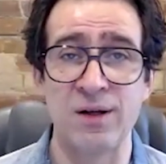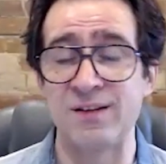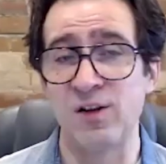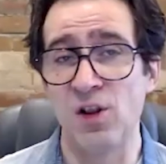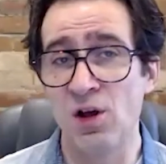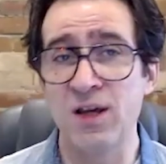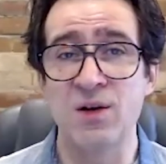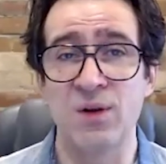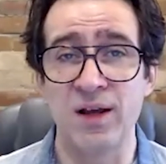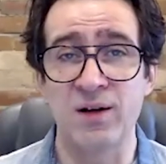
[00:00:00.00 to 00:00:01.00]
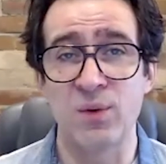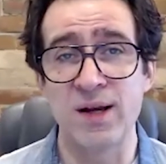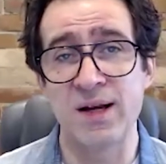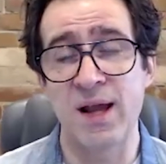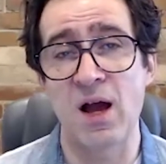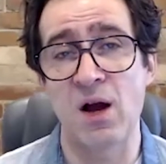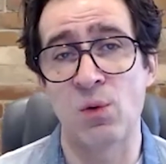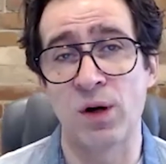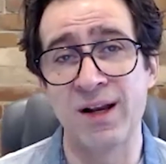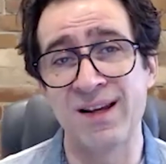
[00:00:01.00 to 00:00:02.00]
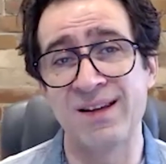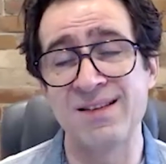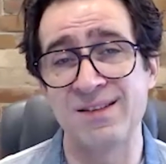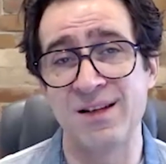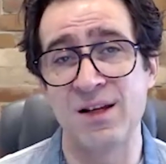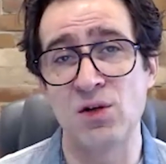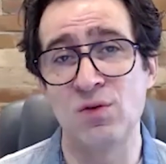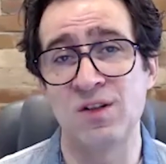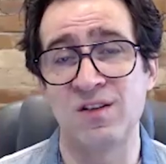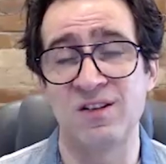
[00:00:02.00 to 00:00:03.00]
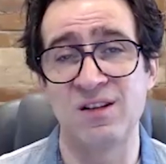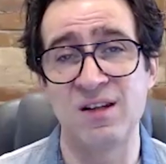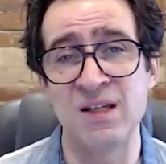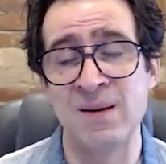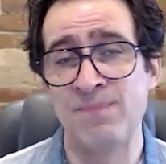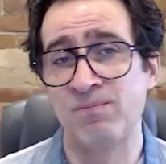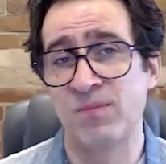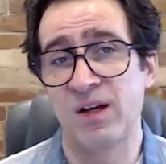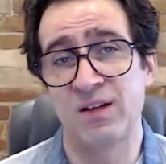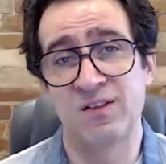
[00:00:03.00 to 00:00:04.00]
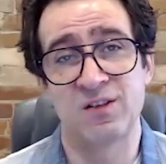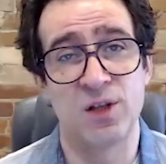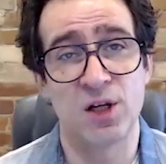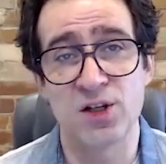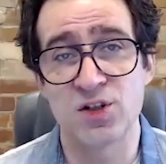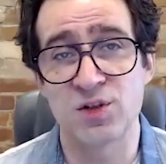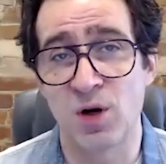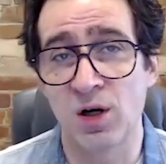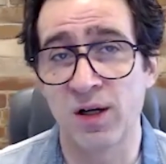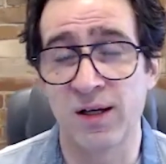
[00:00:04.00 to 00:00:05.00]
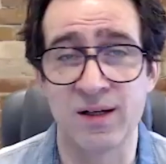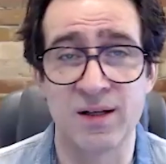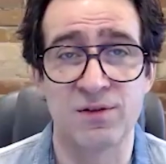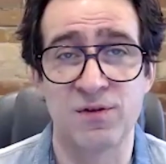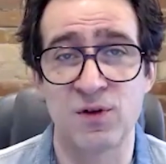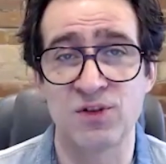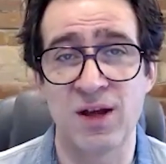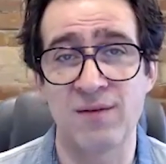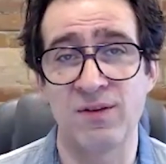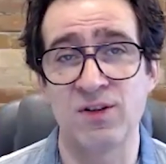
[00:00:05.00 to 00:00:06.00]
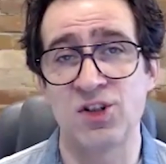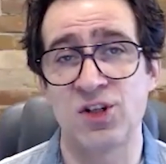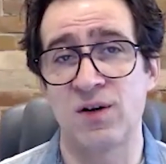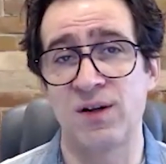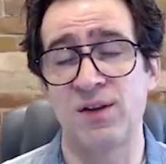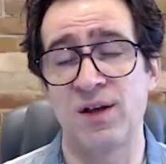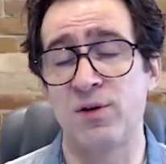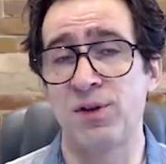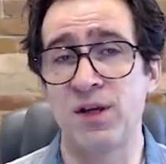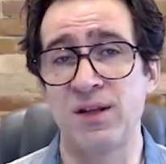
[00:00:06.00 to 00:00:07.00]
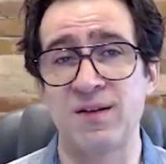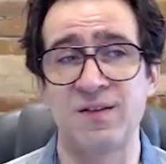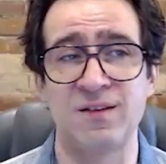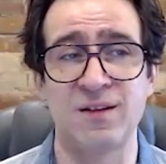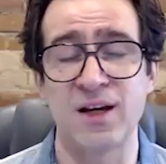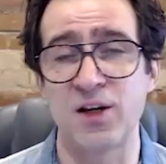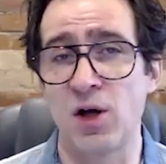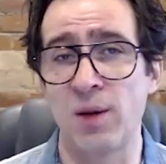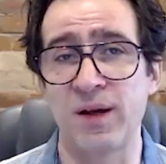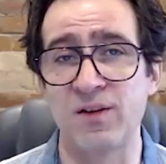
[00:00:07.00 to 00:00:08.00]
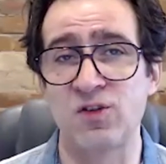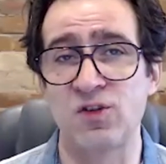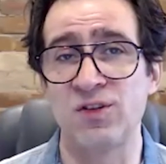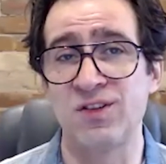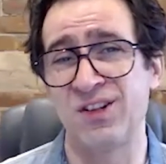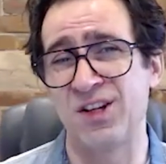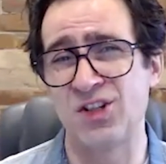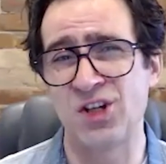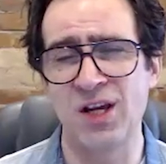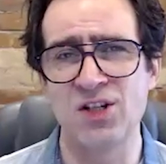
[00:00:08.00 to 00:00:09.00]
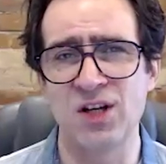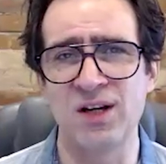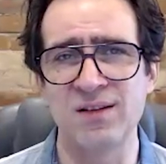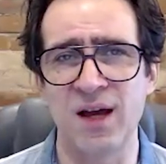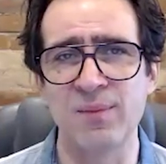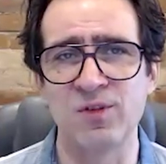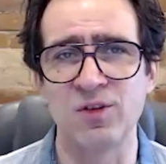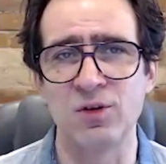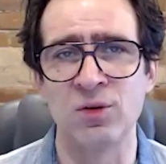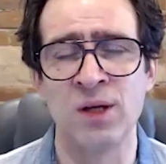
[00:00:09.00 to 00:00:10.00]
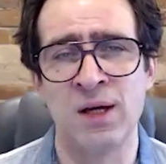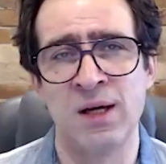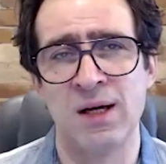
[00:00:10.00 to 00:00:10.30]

It's looking like right now we're going to continue to see a sluggish market in the first half of this year. I don't think this economic uncertainty is going to change anytime soon.